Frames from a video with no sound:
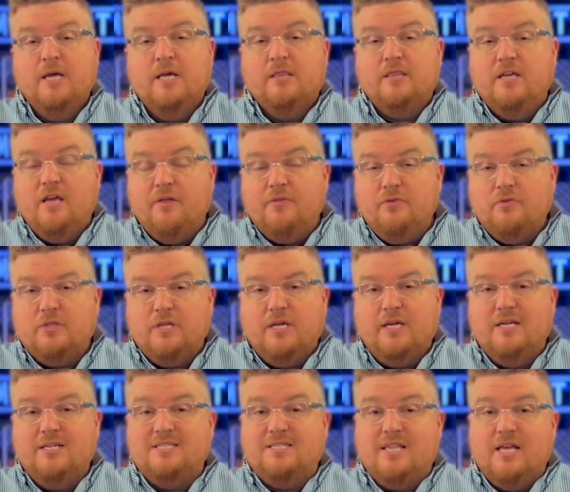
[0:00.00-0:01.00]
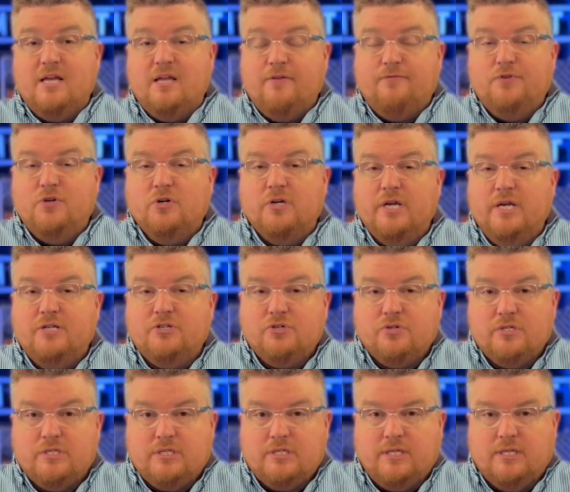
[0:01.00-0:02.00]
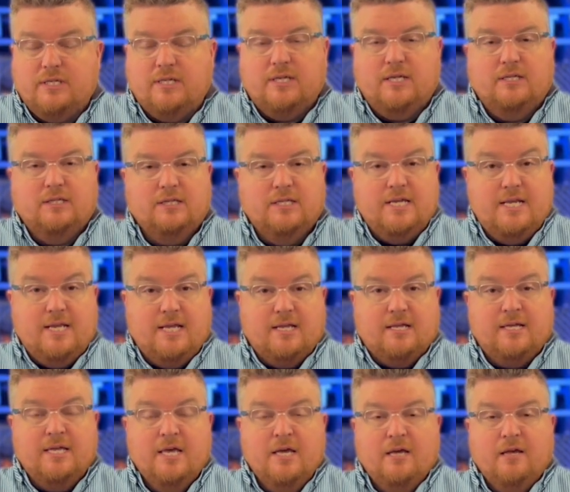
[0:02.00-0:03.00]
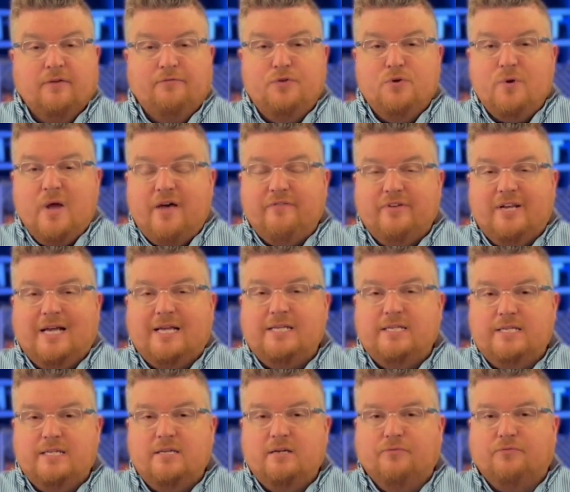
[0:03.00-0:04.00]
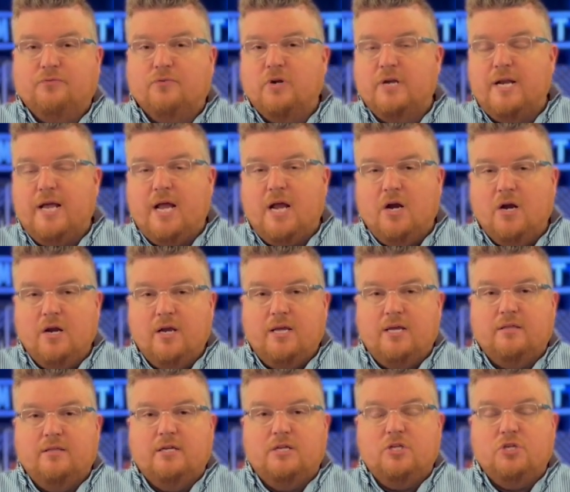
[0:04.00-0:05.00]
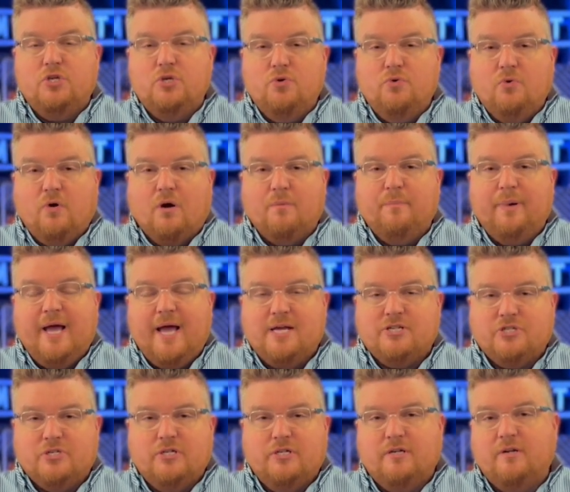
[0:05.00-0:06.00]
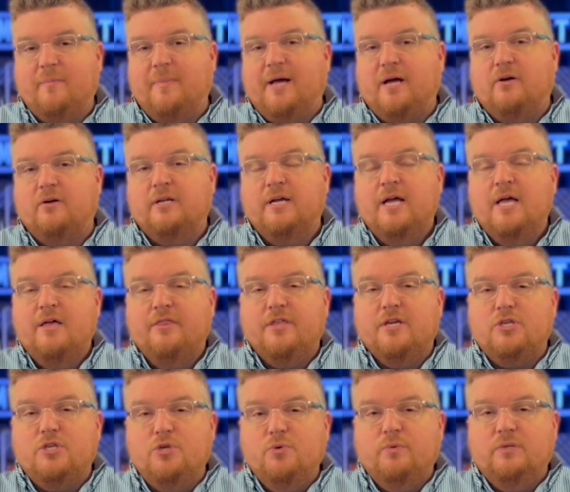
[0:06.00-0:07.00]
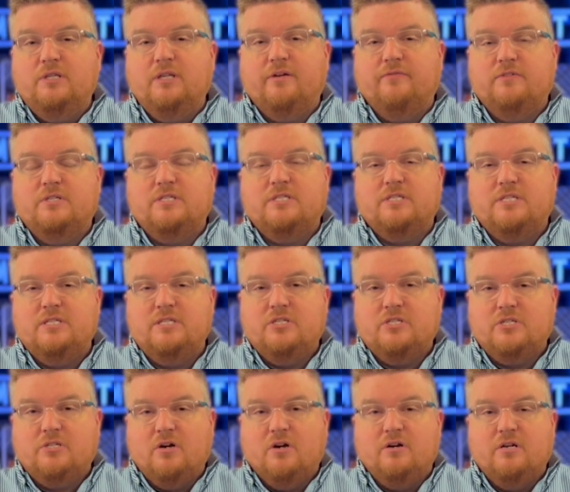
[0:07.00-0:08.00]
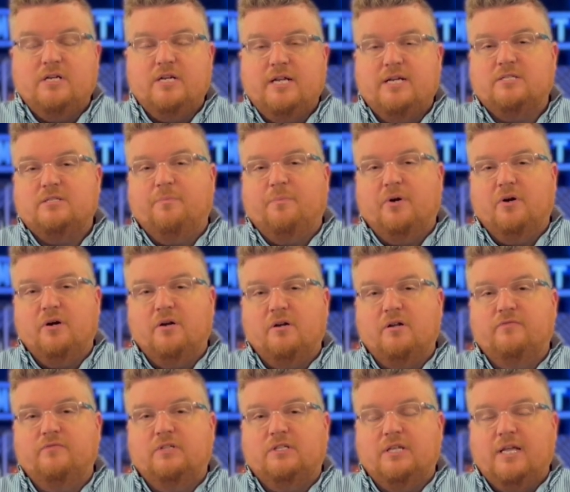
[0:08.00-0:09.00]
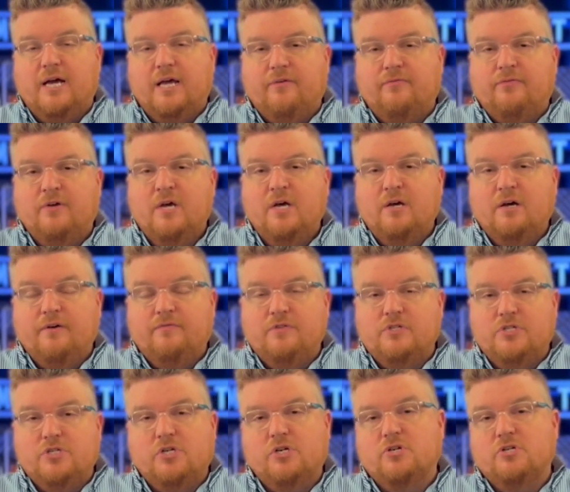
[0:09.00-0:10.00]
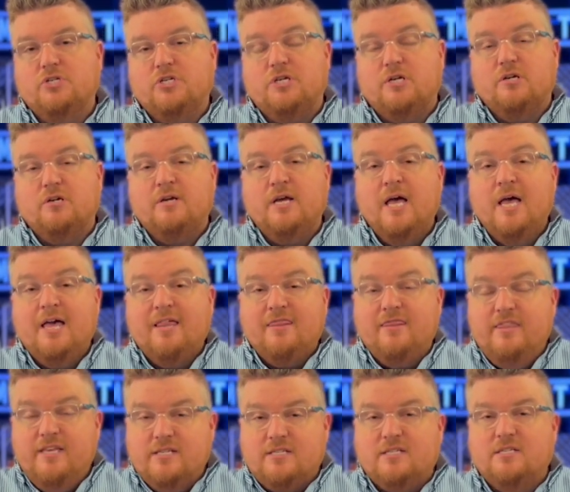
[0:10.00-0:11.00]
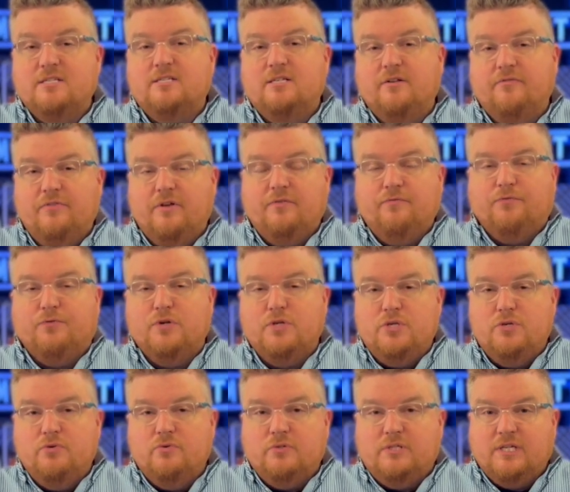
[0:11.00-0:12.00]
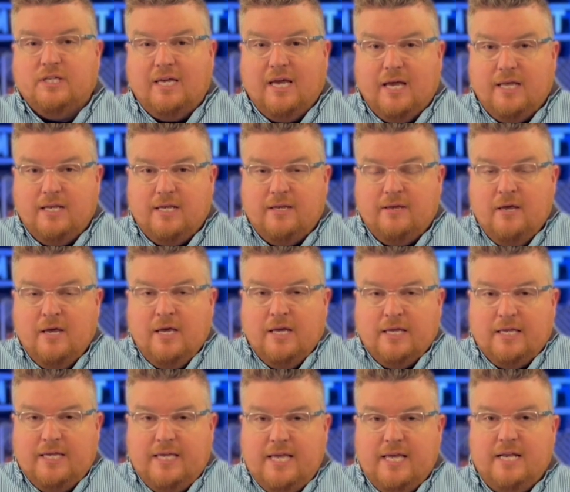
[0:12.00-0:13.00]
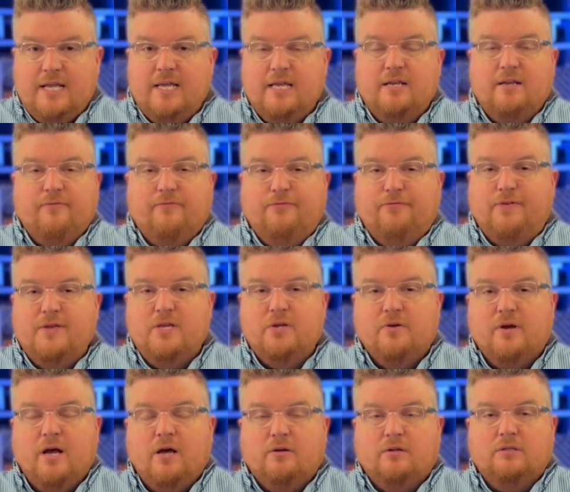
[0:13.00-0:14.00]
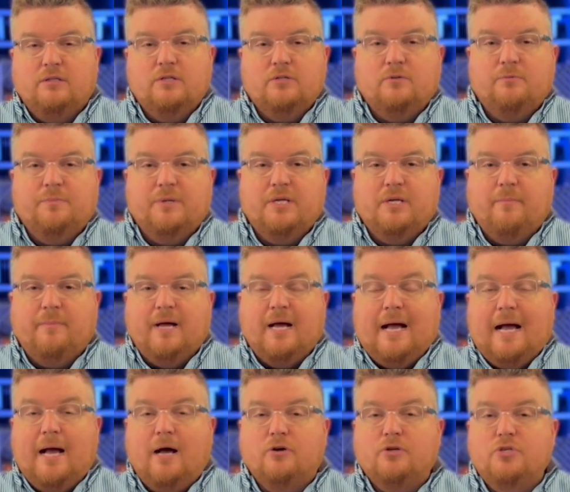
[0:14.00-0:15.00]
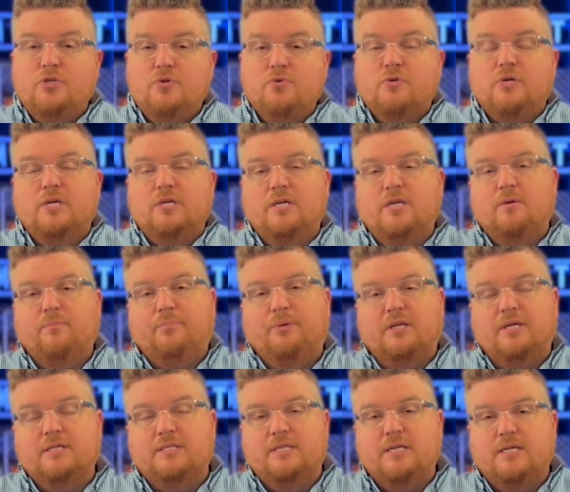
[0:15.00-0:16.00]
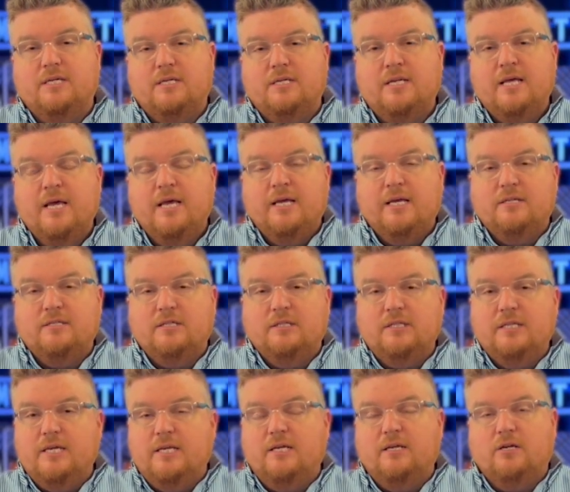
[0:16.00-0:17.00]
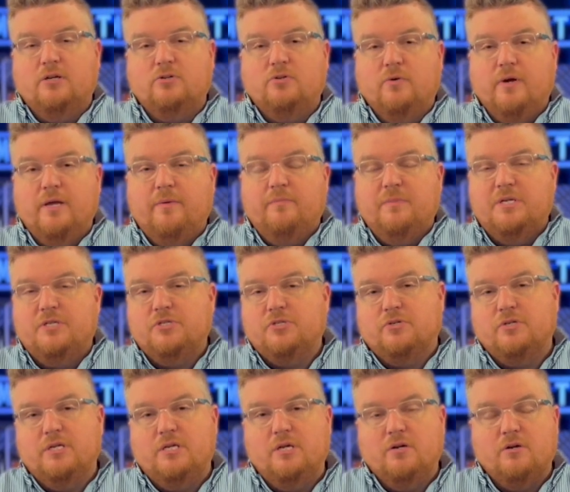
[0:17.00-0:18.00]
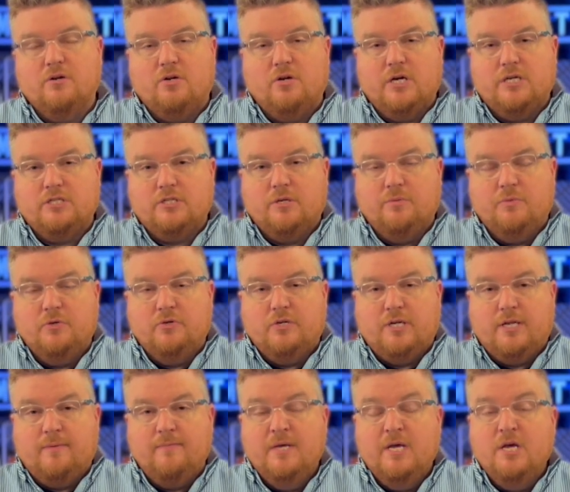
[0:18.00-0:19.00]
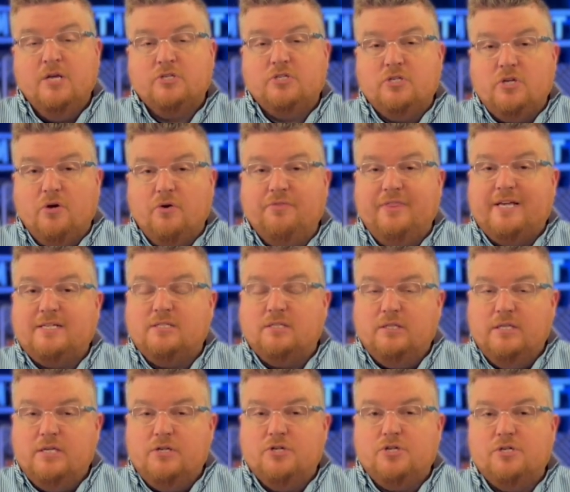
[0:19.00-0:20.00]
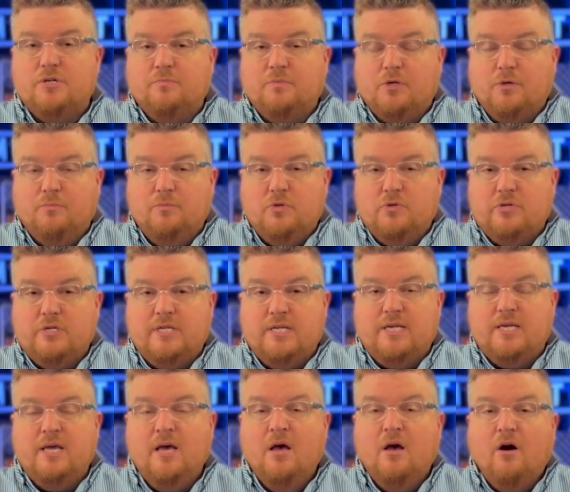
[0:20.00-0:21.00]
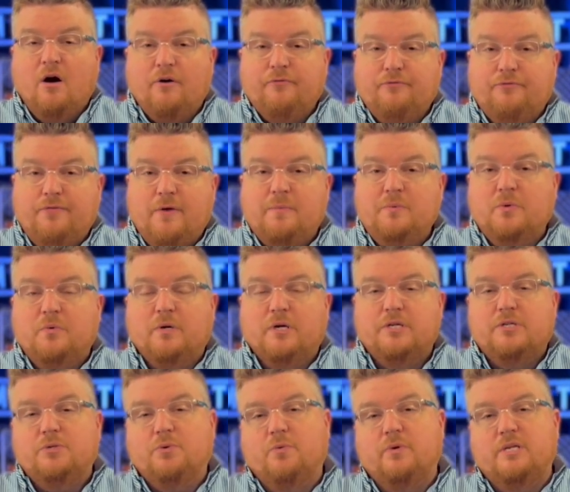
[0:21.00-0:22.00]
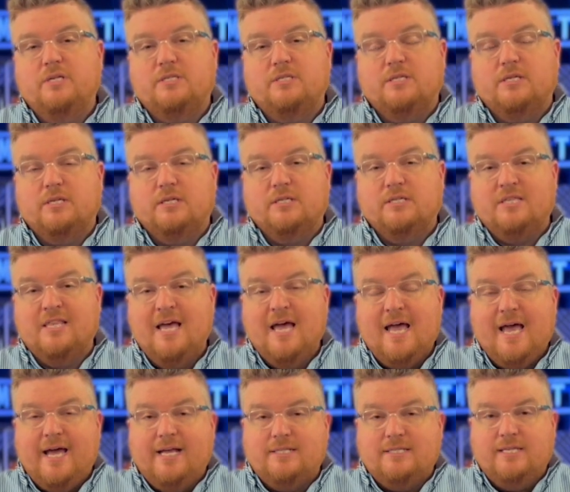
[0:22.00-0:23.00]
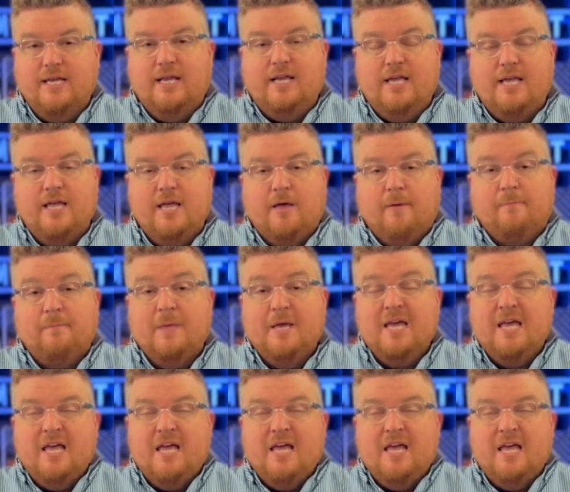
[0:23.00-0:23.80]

The other thing is that if you're interested in leading, if you have an idea for an area that you are passionate about, that you would love to see started as a part of the life of the church here, this is an event for you to kind of get in and figure out a little bit about how you can get plugged in into leading a great ministry here at Christ Community. So that's Leadership Community on February 26th at 10 a.m.